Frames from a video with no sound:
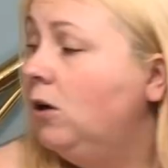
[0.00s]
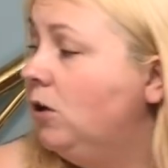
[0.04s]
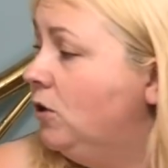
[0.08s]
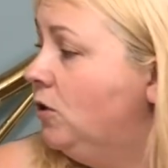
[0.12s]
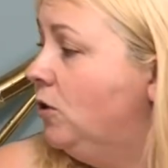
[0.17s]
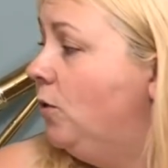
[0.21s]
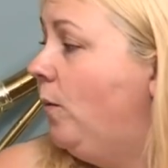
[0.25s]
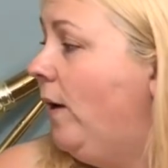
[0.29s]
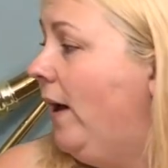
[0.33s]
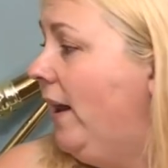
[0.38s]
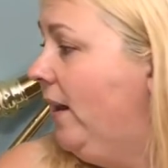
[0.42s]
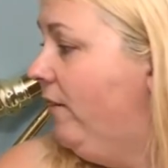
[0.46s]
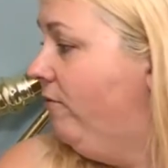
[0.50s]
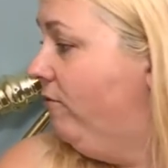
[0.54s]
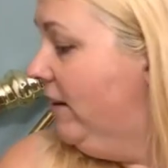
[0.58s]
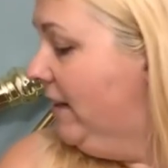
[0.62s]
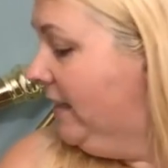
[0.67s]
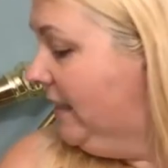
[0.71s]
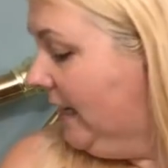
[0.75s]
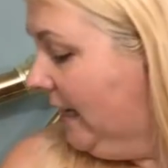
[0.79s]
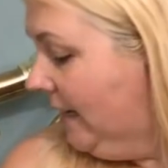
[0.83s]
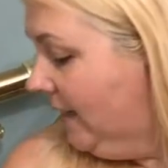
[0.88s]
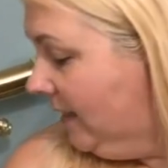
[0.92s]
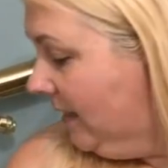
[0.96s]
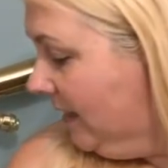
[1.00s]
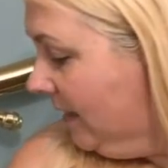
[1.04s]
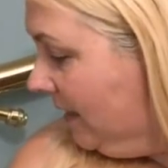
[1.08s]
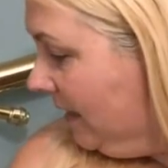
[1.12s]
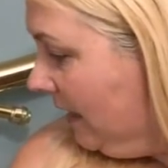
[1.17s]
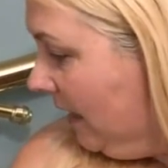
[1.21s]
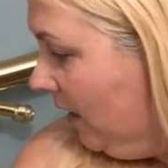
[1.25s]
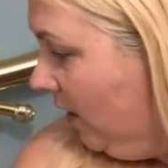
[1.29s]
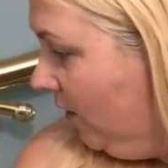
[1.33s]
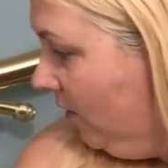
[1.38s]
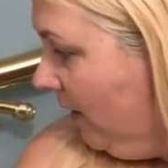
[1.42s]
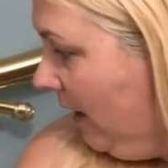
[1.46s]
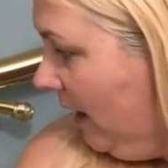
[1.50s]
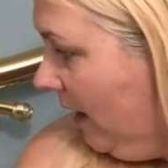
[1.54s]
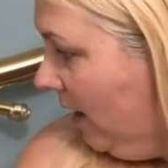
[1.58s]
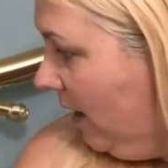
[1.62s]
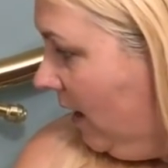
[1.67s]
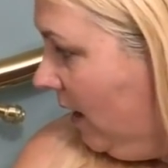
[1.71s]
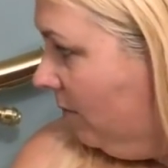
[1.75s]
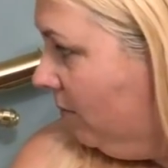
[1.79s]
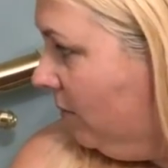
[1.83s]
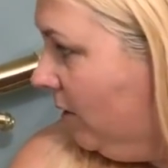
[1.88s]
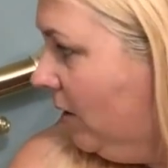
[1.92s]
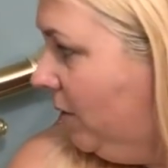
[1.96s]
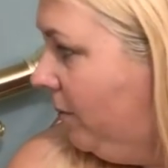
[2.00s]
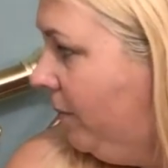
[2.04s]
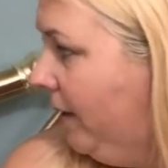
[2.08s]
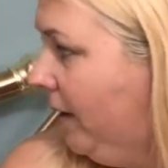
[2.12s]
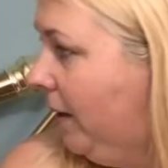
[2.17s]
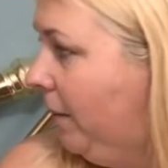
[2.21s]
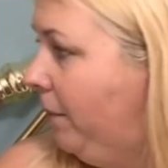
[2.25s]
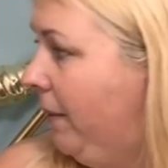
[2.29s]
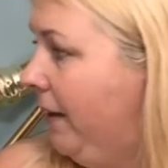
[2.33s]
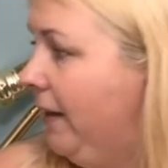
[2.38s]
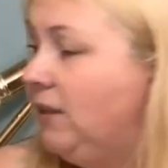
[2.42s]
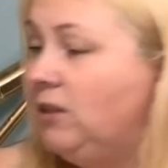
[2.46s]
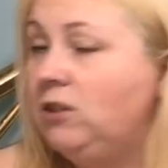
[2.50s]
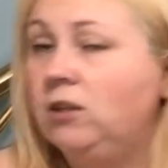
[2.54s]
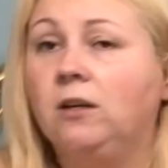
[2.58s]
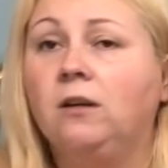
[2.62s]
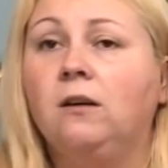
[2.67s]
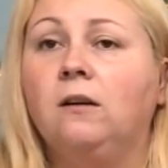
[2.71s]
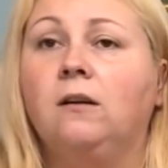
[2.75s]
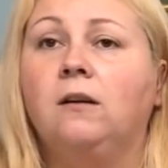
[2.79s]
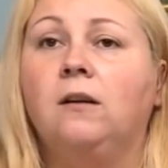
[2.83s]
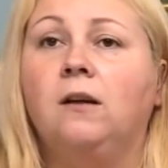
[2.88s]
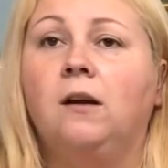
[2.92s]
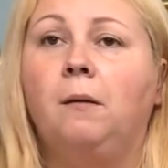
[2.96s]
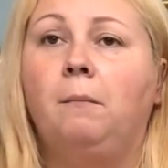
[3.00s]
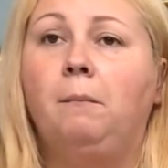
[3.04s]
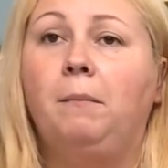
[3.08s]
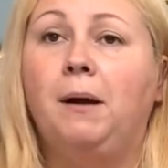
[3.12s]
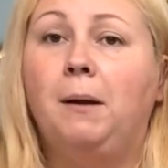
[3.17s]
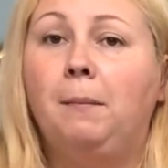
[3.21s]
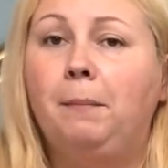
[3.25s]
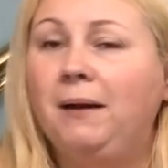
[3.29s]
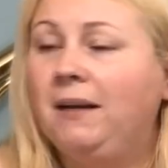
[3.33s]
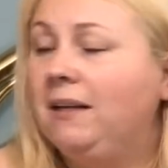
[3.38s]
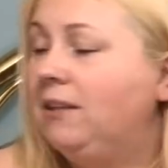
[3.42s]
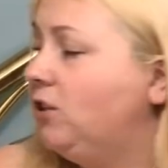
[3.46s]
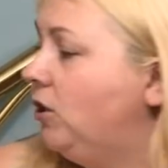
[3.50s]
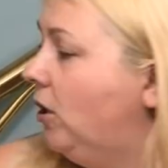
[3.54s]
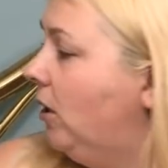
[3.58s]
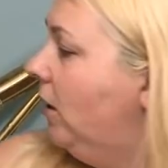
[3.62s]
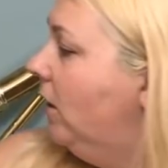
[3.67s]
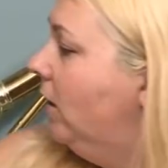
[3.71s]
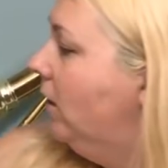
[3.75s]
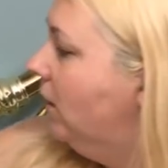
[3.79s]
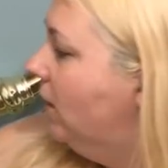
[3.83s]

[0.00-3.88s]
So while it resets itself, I'm going to pick a picture. Pick a picture.